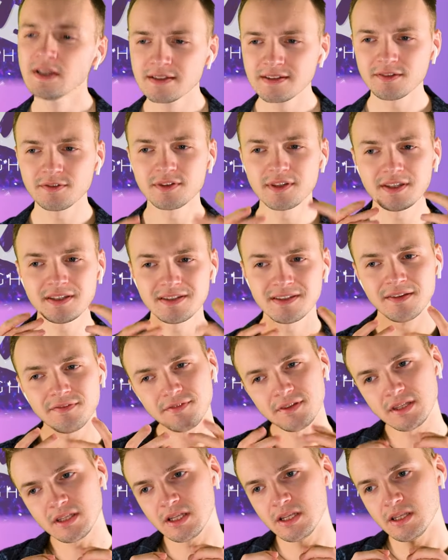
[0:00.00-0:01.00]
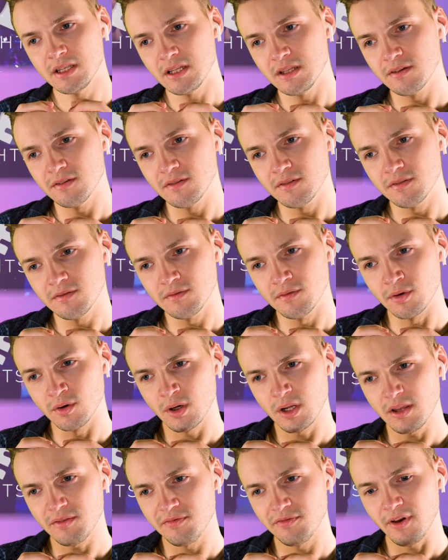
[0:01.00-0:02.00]
So there is definitely
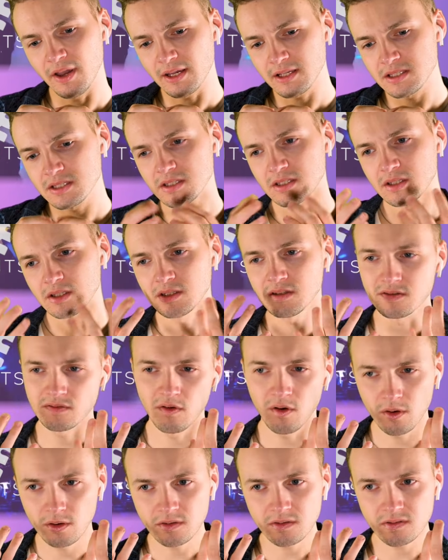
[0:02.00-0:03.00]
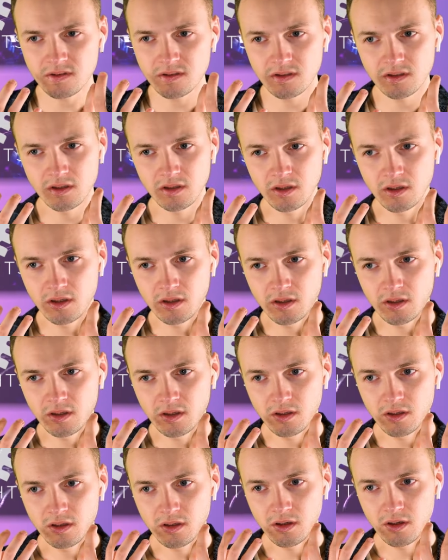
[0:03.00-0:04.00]
vocal effect on his voice.
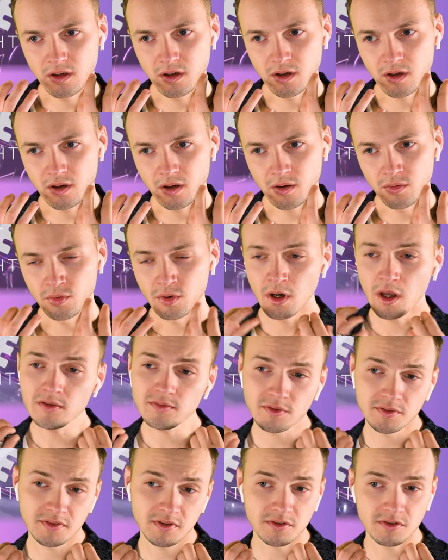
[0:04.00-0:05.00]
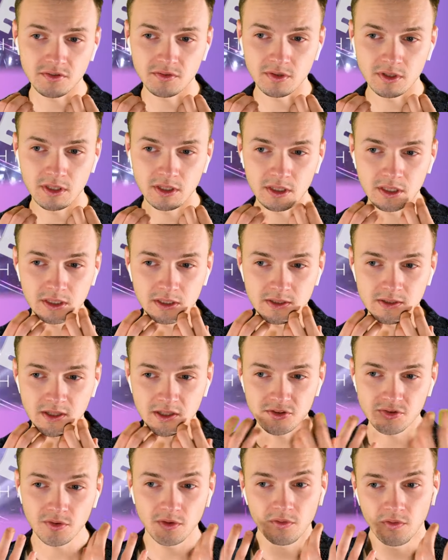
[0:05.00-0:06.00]
I would love also to hear his
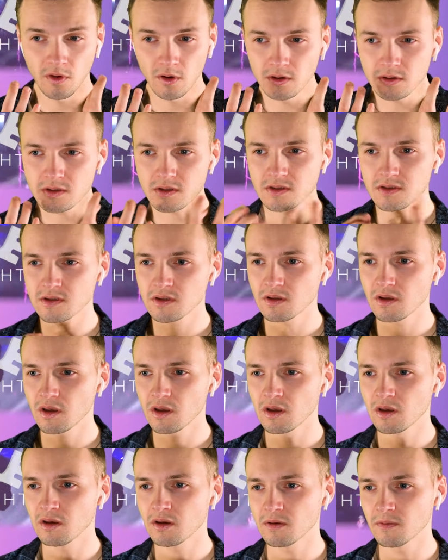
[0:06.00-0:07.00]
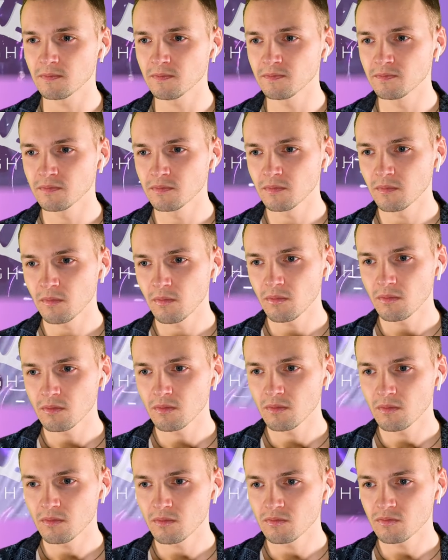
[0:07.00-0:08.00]
natural voice,
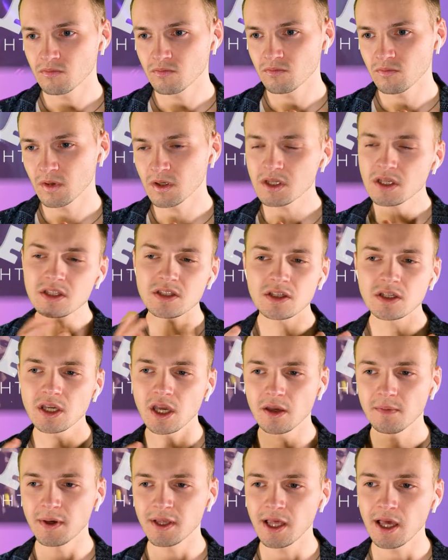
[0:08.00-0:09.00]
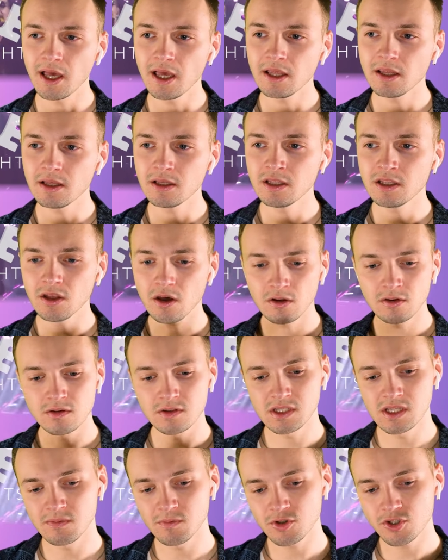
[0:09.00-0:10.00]
but it's okay, but I mean on
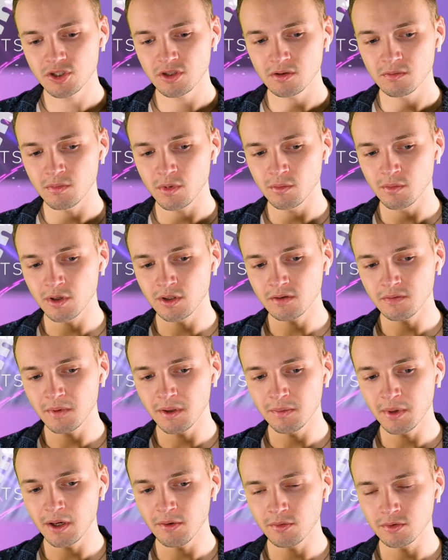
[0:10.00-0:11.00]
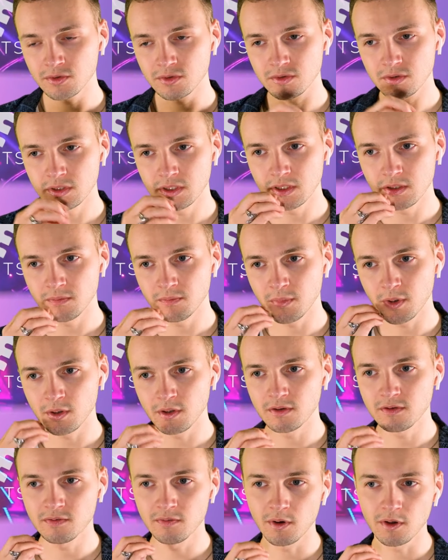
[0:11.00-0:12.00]
the emotional moment, maybe I want to hear more
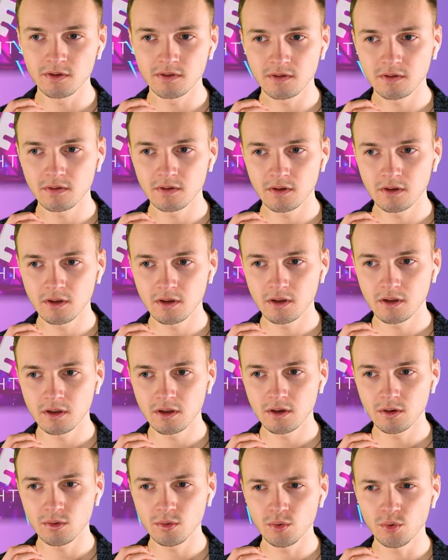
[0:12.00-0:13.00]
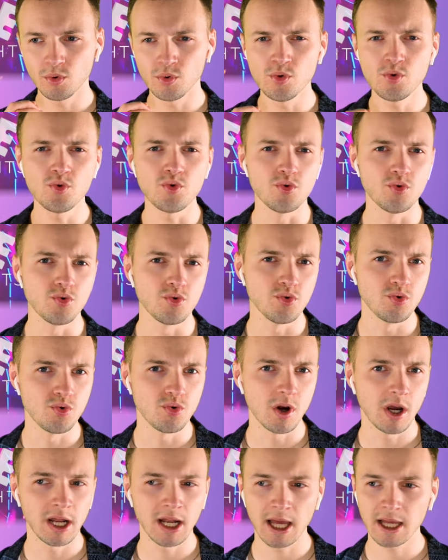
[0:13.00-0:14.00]
his voice.
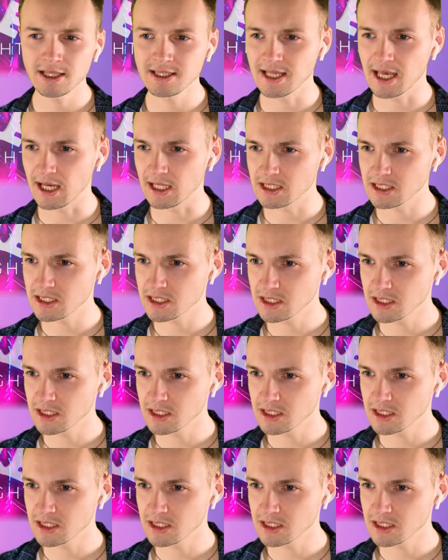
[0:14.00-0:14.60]
Ooh, I like that.